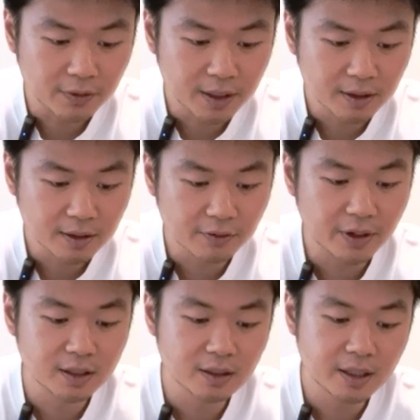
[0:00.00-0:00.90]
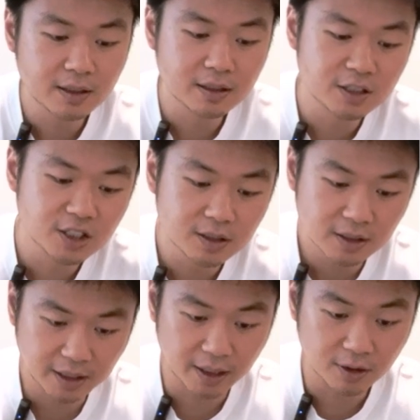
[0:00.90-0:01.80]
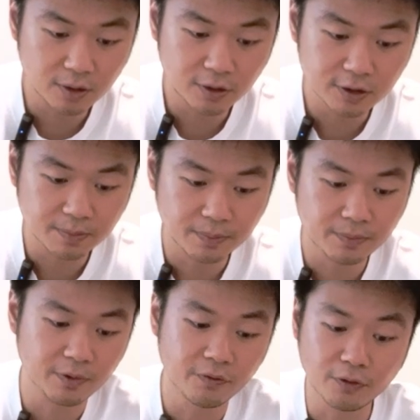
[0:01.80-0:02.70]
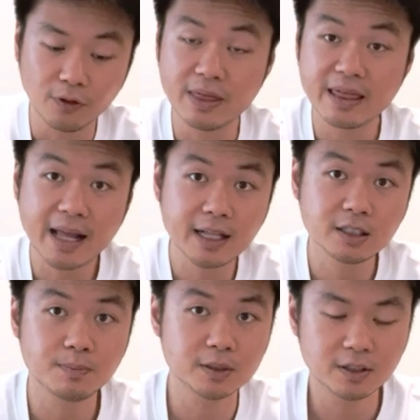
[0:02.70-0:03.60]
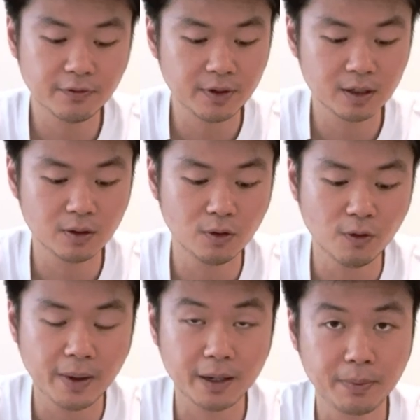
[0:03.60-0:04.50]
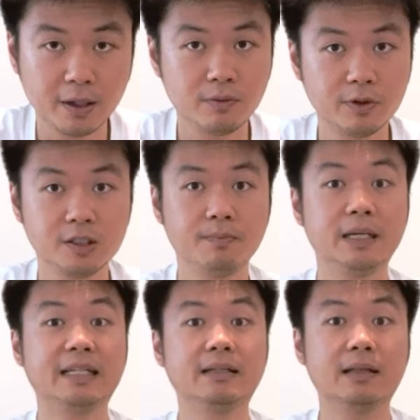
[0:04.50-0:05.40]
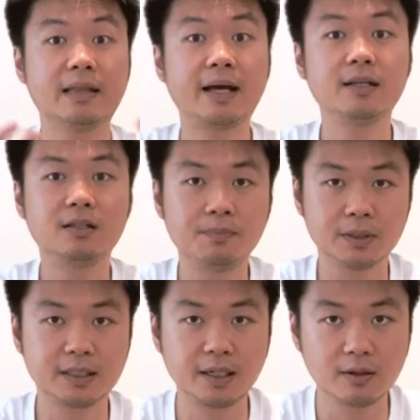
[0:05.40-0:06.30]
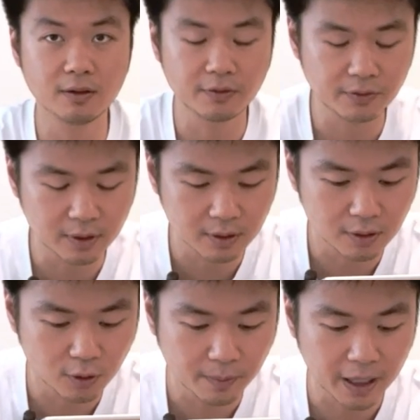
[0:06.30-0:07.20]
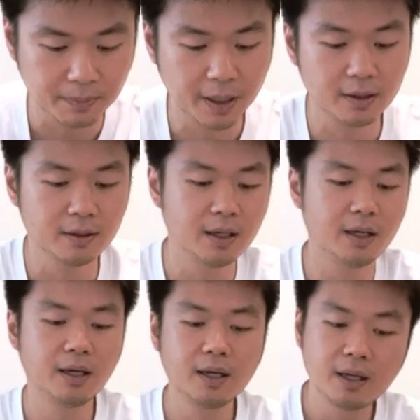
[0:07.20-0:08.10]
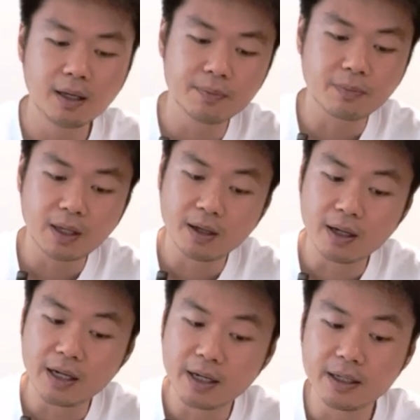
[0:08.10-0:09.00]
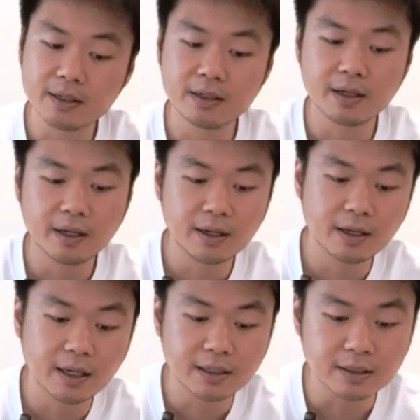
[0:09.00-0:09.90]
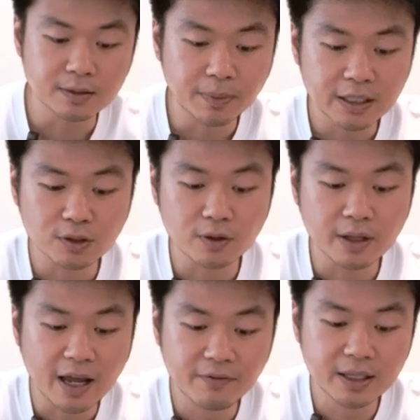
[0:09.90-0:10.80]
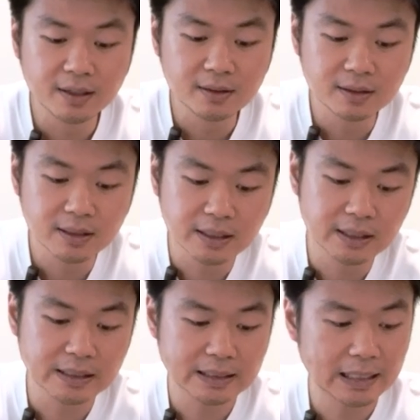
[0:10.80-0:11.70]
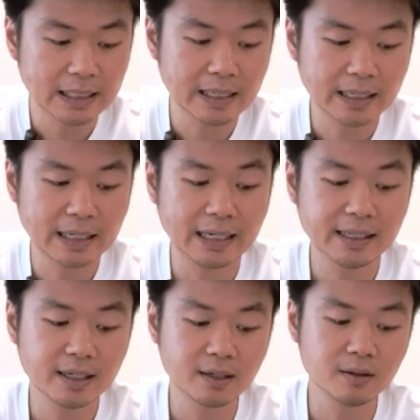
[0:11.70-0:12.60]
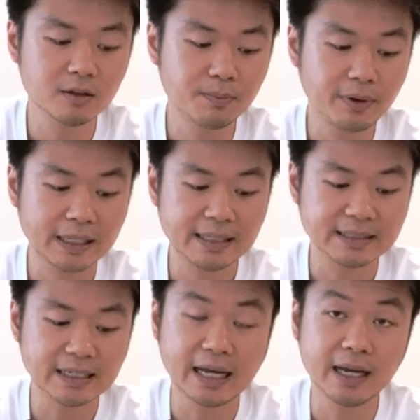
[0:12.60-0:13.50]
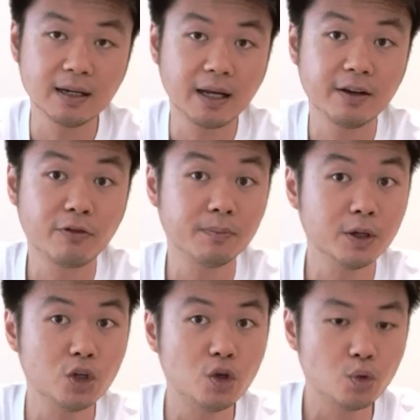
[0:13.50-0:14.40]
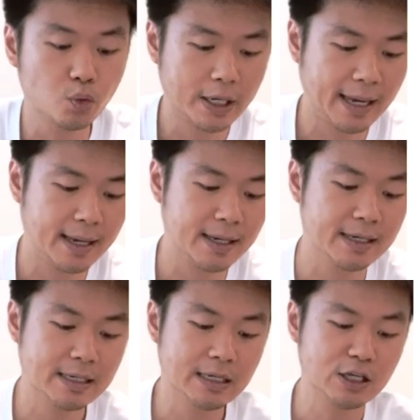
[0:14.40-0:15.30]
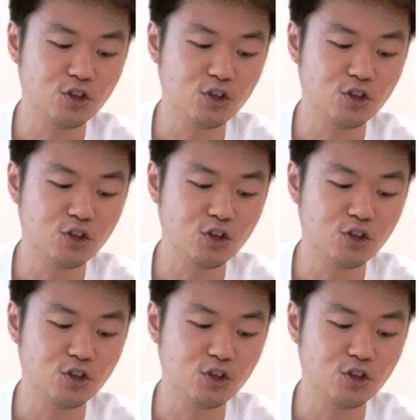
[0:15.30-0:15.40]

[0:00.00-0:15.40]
of interventions endorsed for non-specific low back pain, which meaning the 90% of the low back pain. It's based on evidence, clinical practice guideline from the UK,